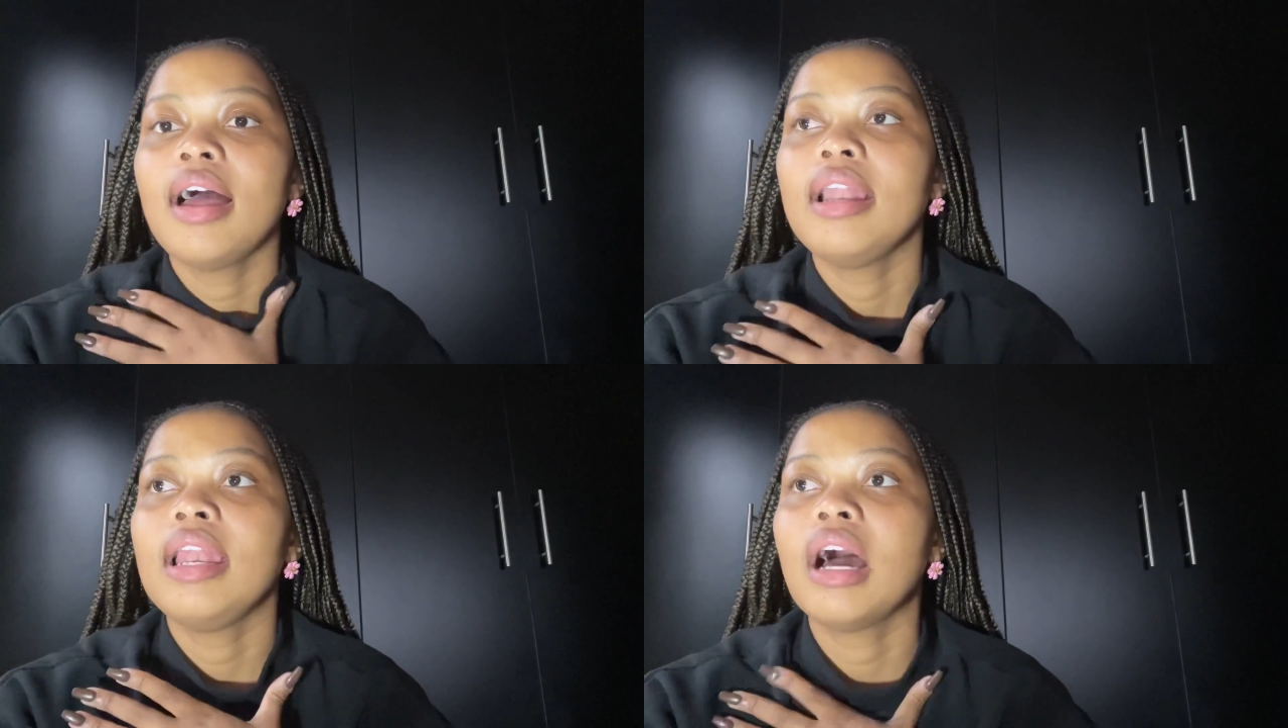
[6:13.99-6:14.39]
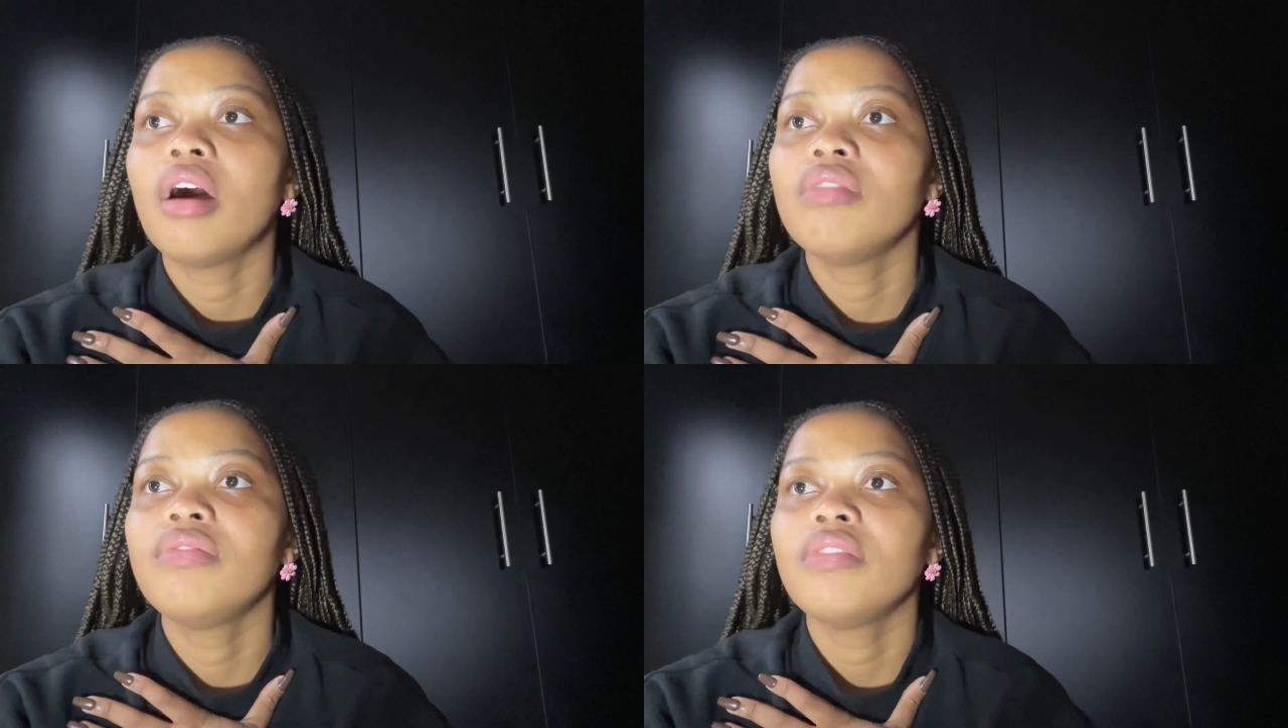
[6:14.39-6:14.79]

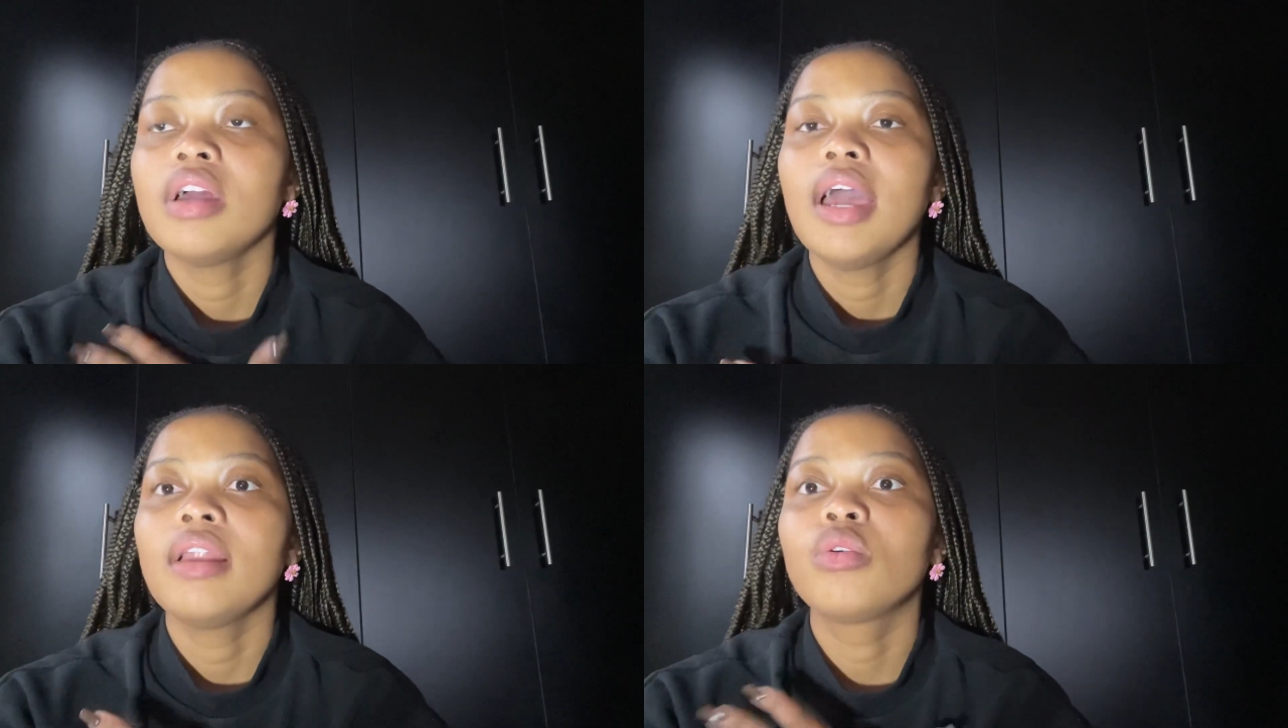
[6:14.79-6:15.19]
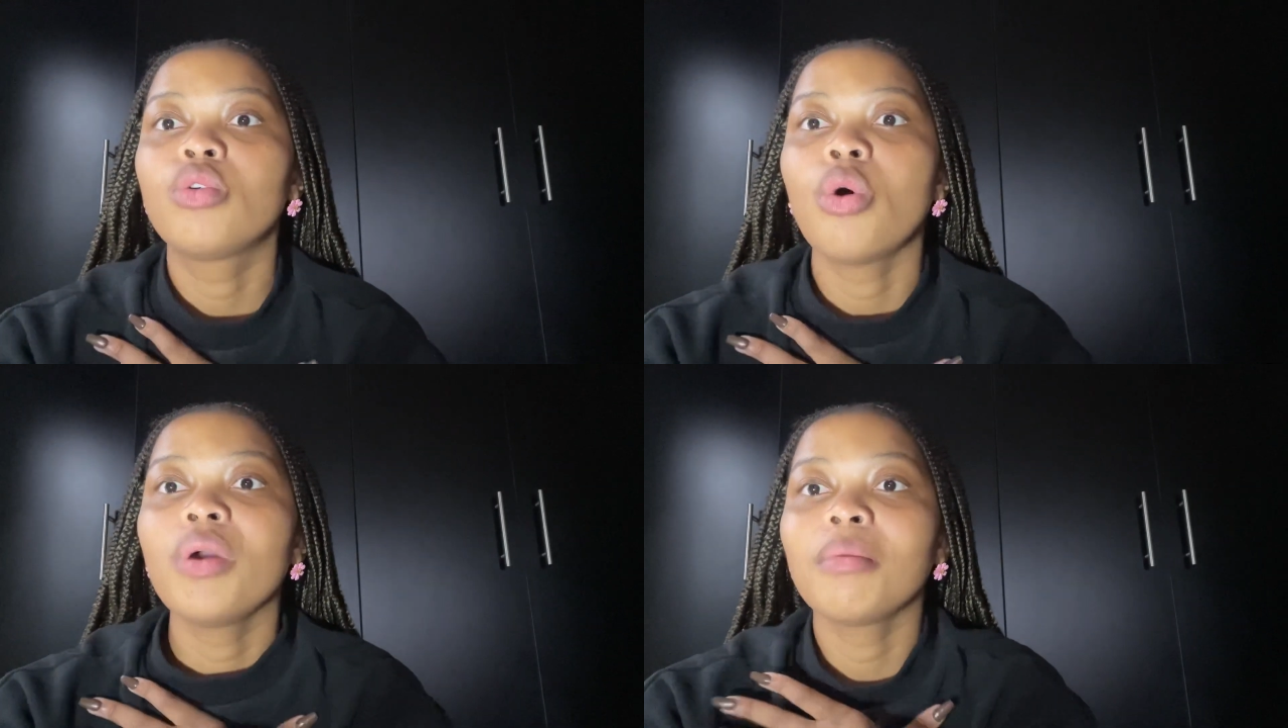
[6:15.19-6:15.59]
love and
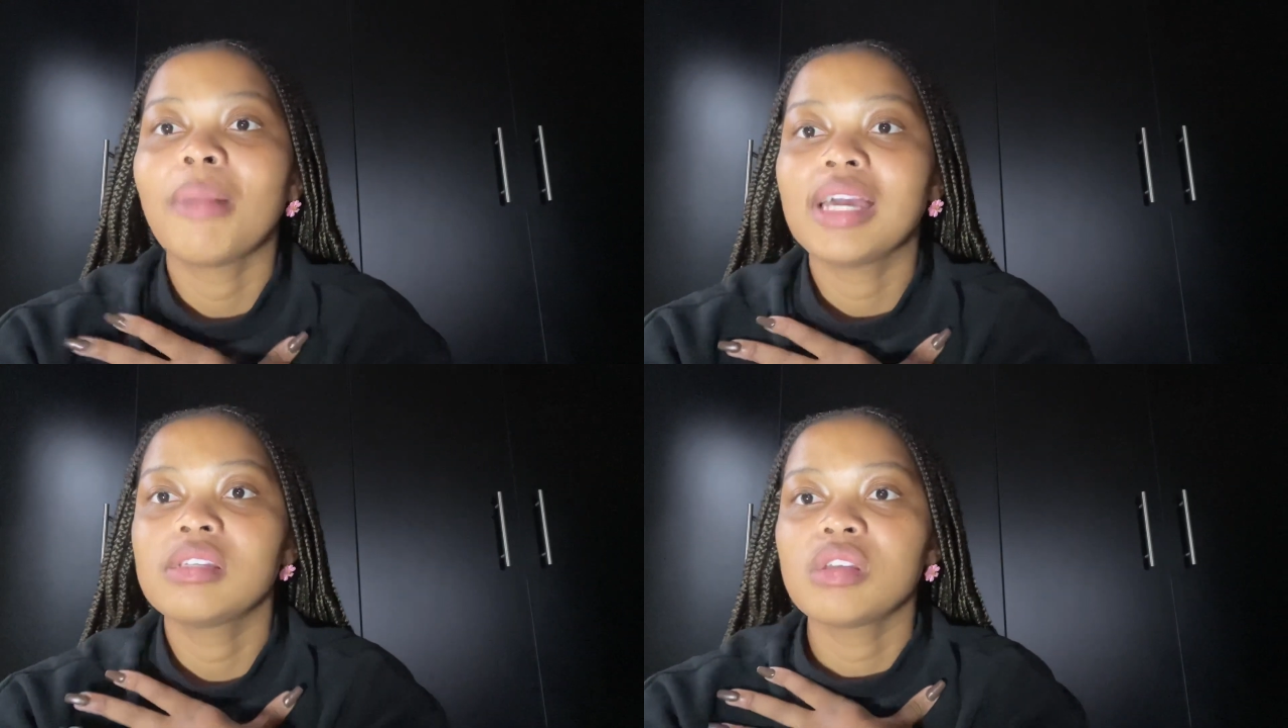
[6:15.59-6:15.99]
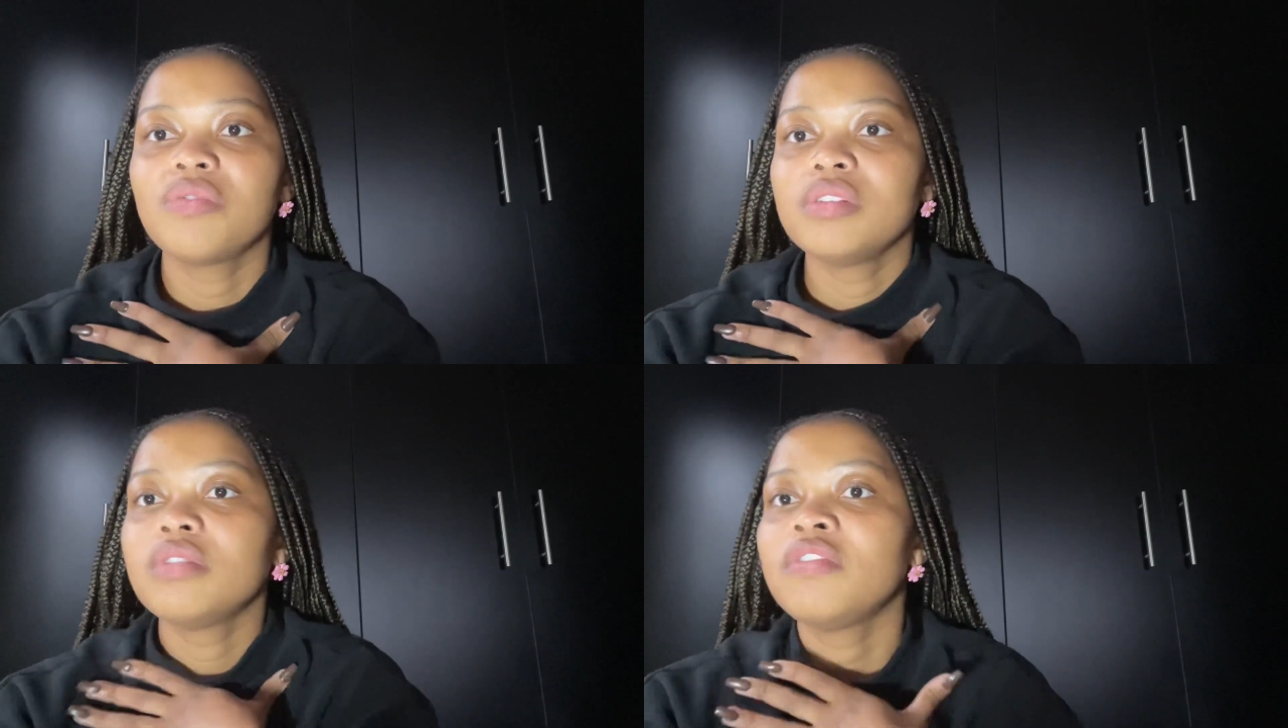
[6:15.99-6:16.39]
growing
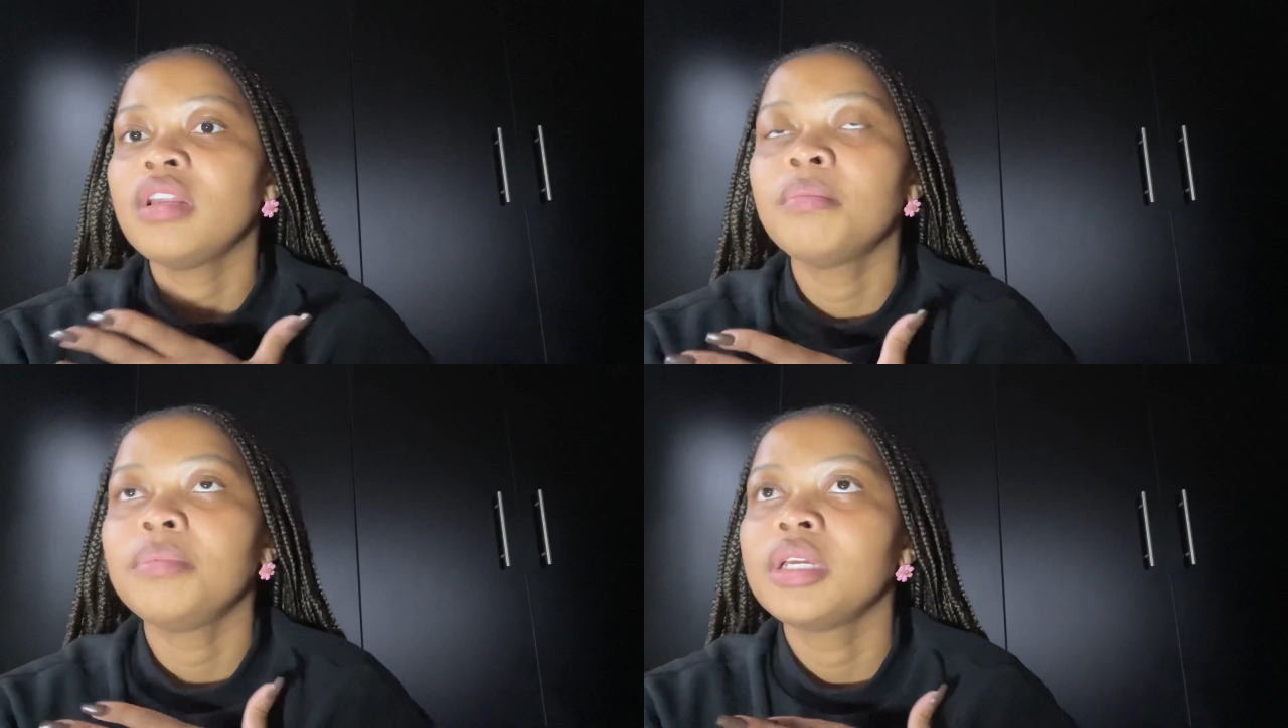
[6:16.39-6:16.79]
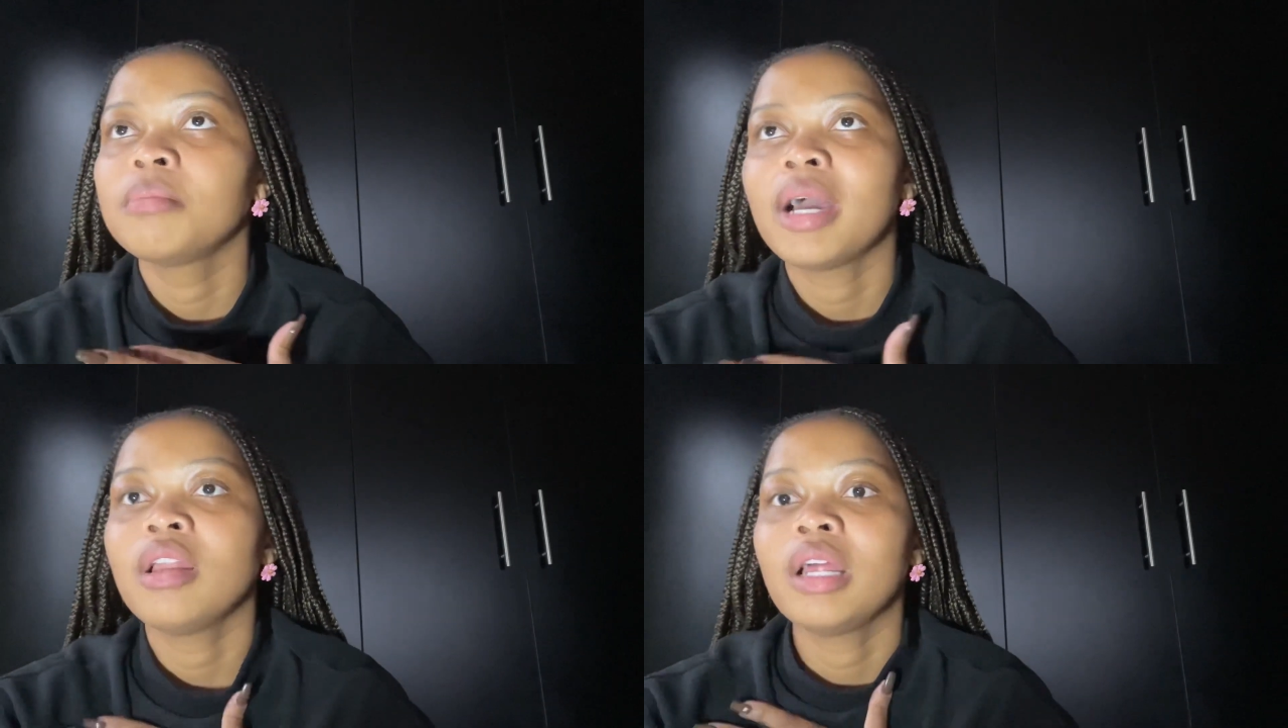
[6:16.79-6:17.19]
myself and
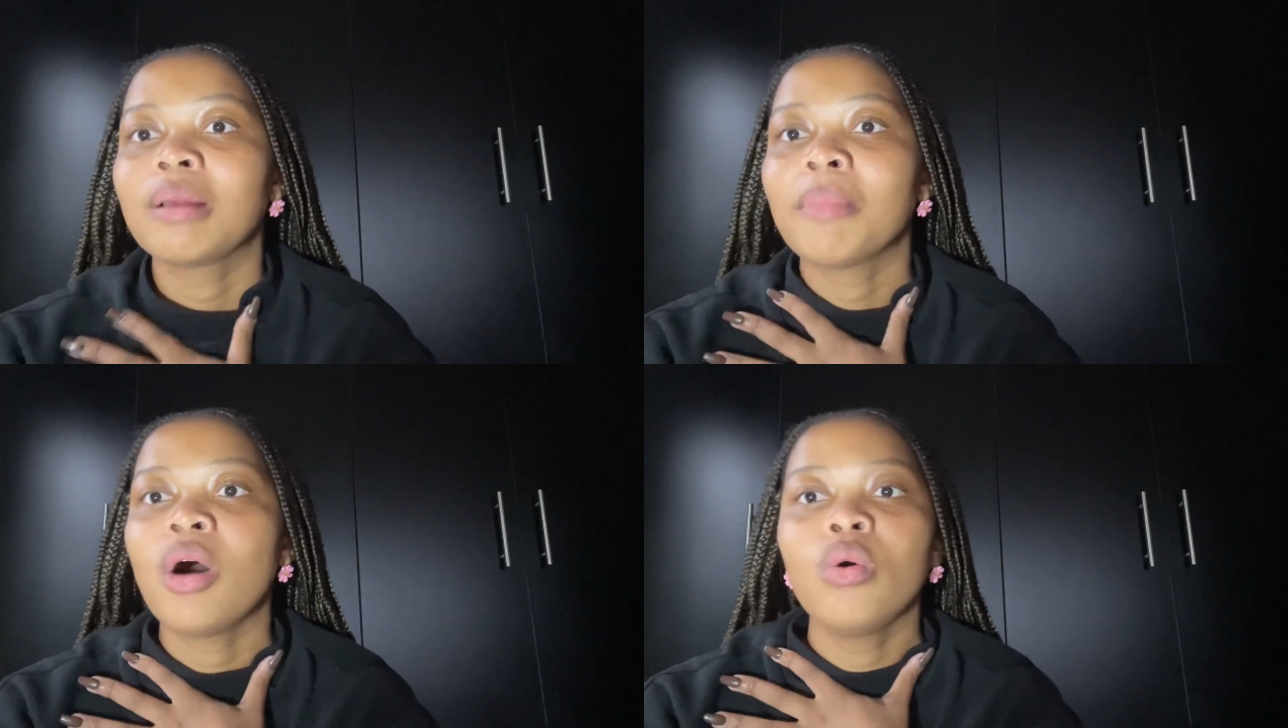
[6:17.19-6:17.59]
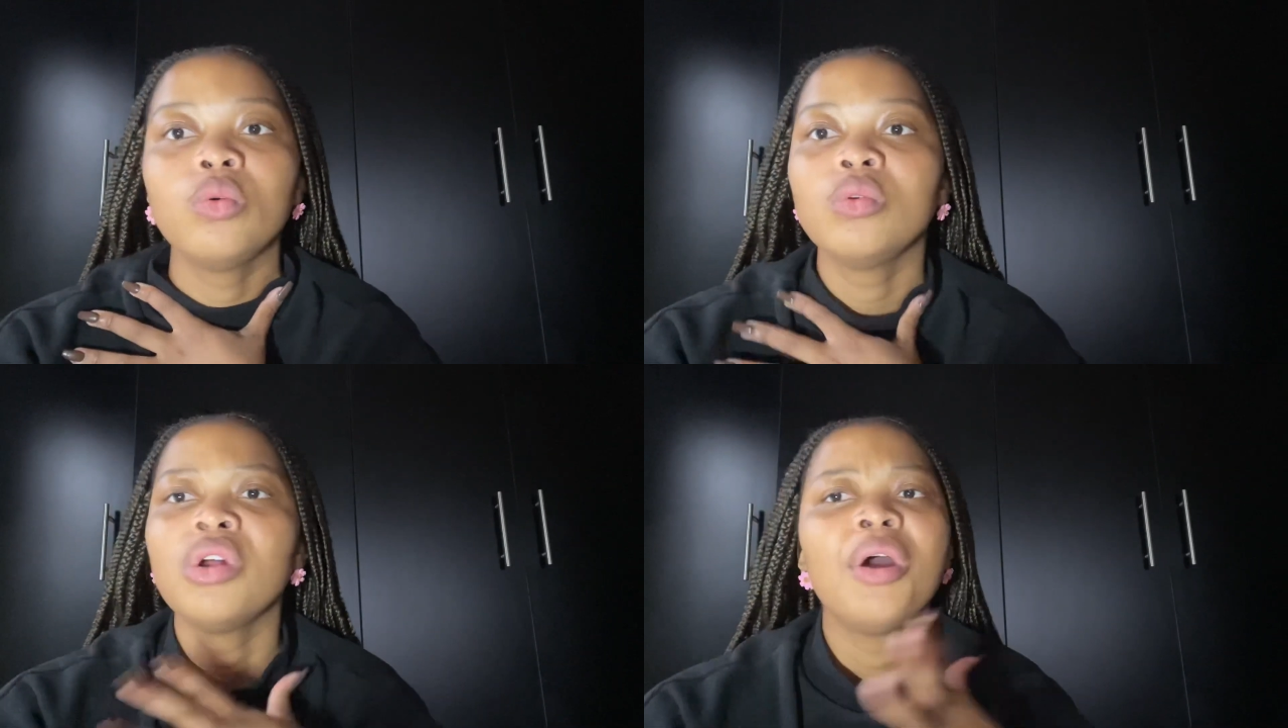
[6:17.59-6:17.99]
developing my, like, my
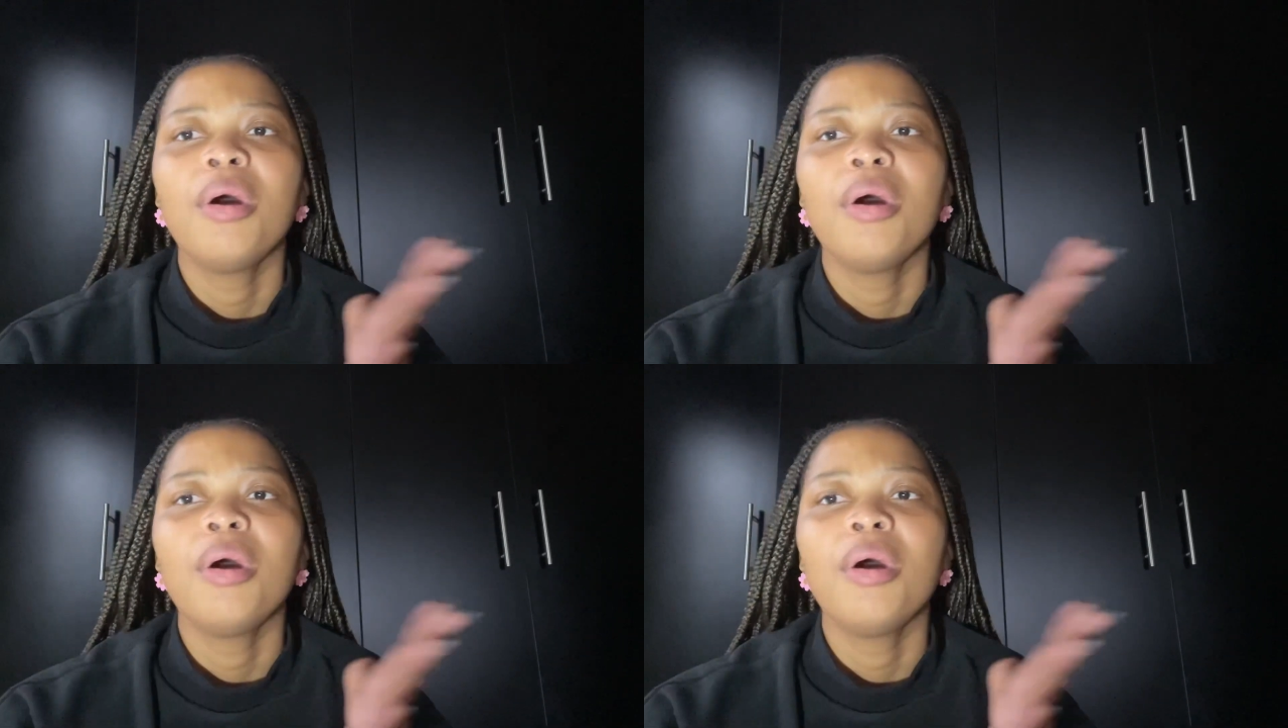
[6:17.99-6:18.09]
own